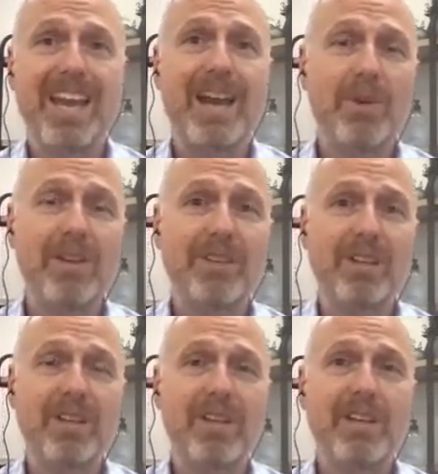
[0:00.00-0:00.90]

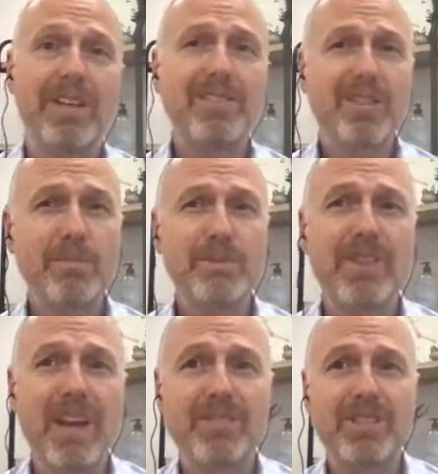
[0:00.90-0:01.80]
However, in terms
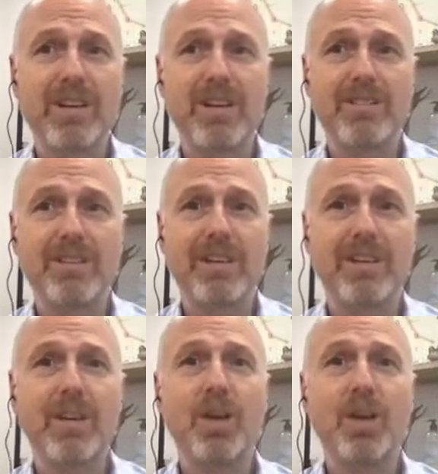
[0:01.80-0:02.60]
of advertising,